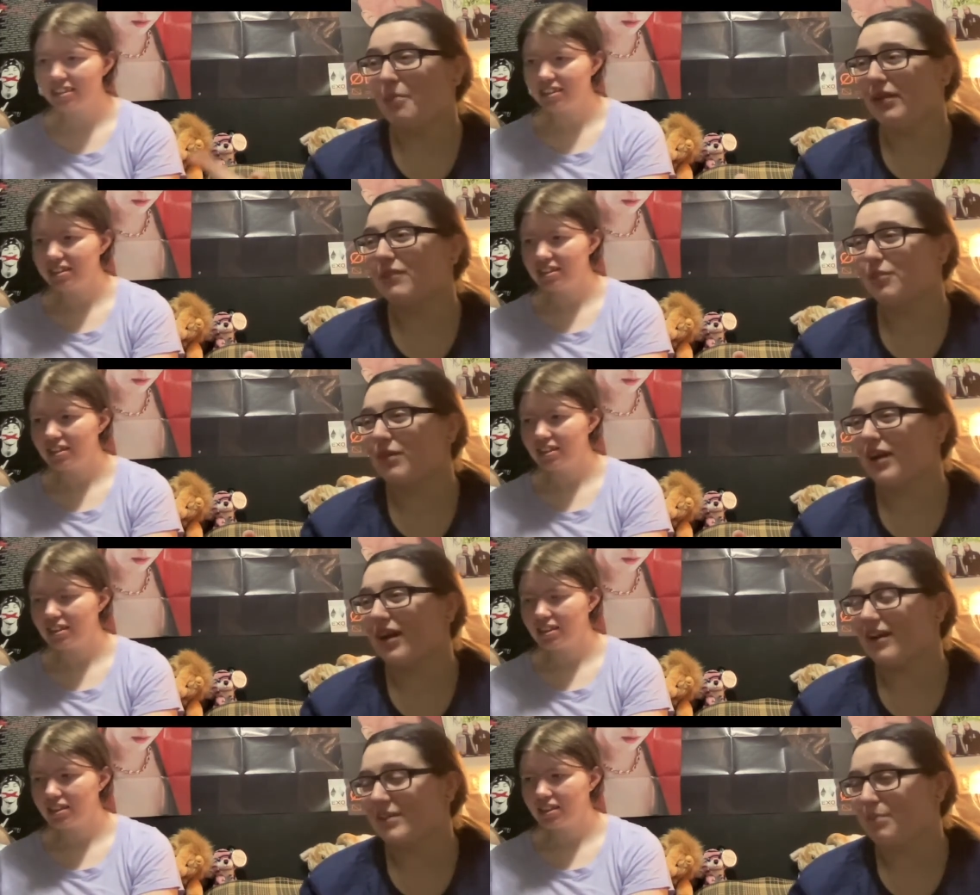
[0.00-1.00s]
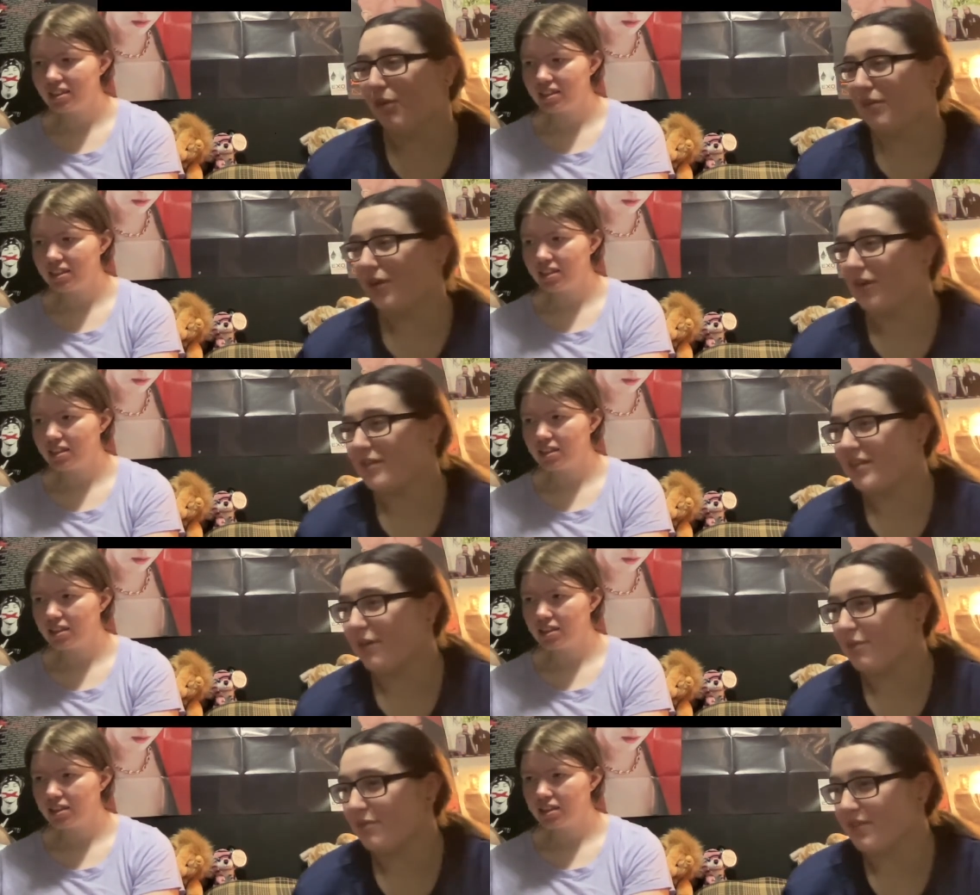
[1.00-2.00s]
Speaker 1: I, believe the red hair is blonde though, because
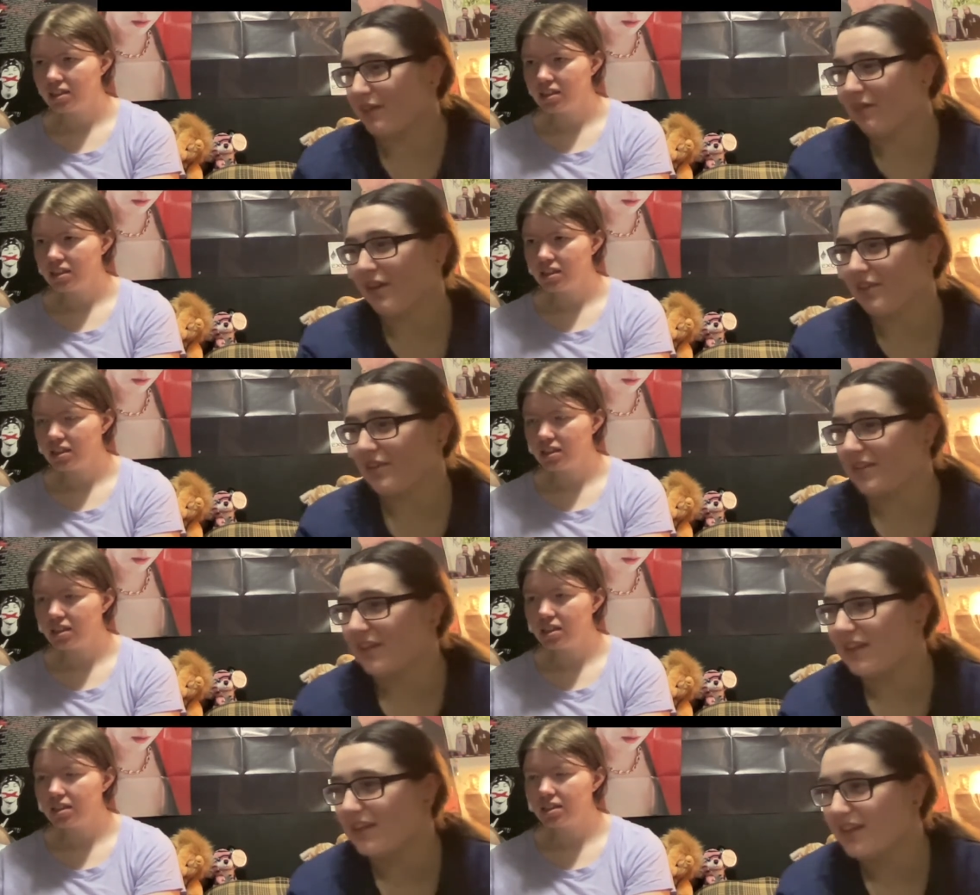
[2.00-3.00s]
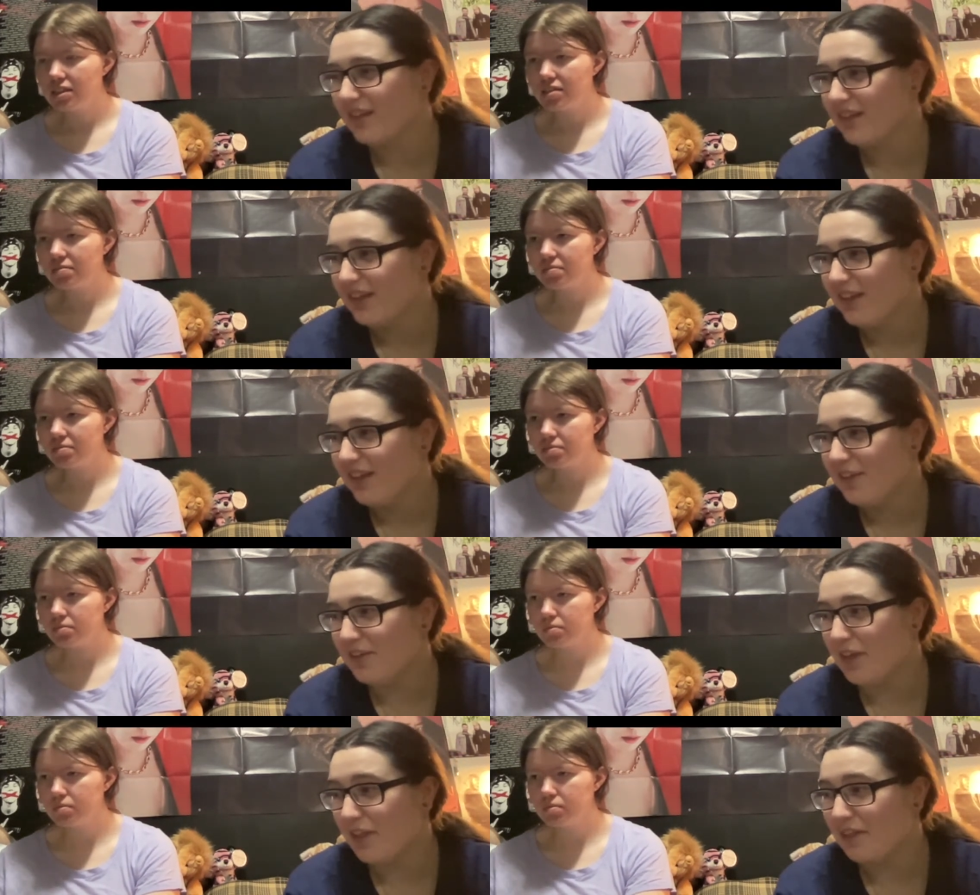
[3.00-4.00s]
that one was like right their 13.
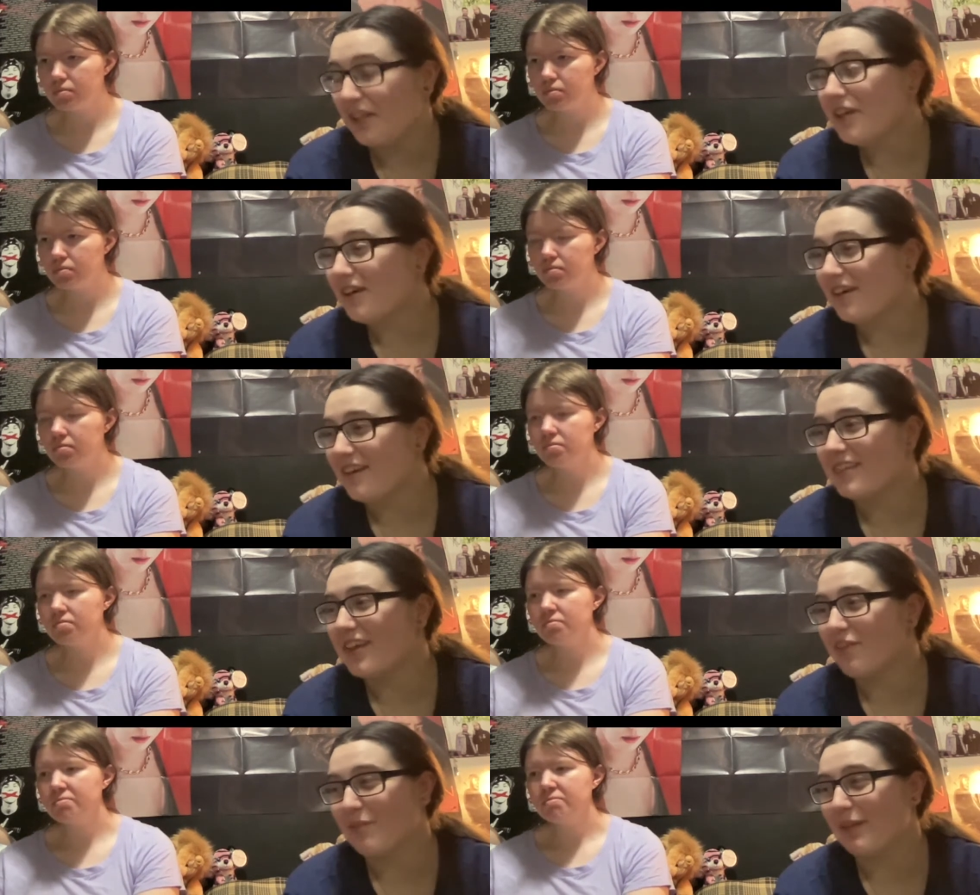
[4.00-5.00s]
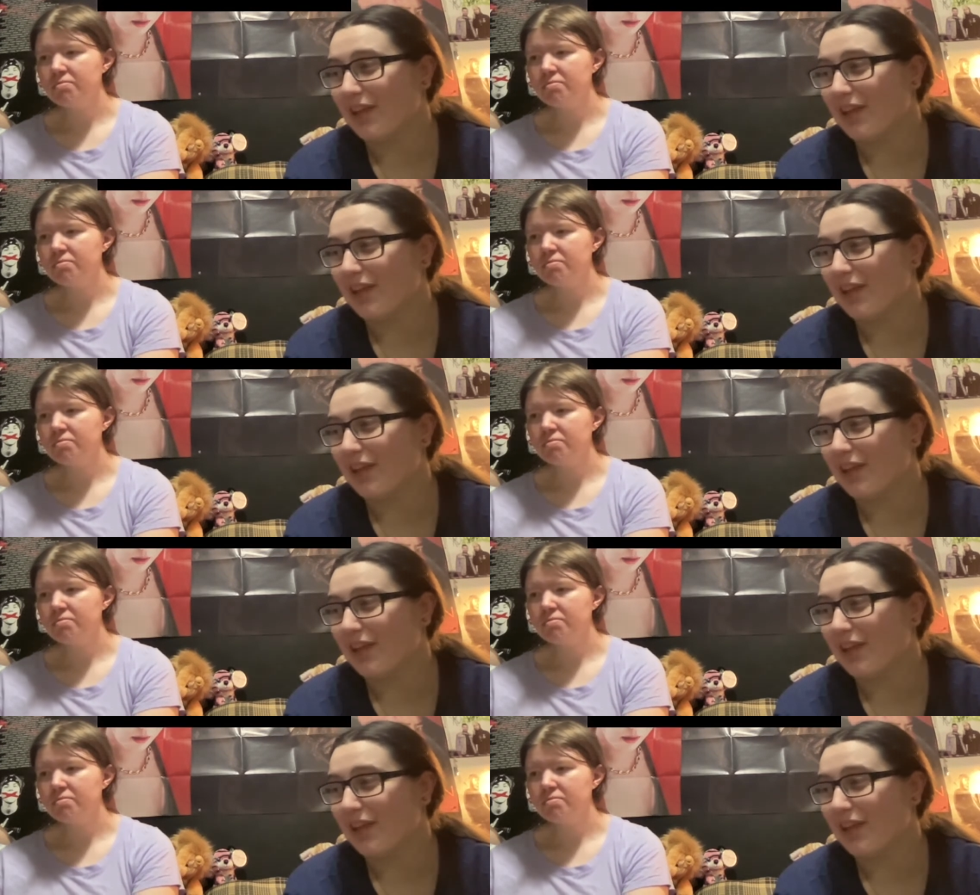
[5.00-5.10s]
So yeah, the leader was giving me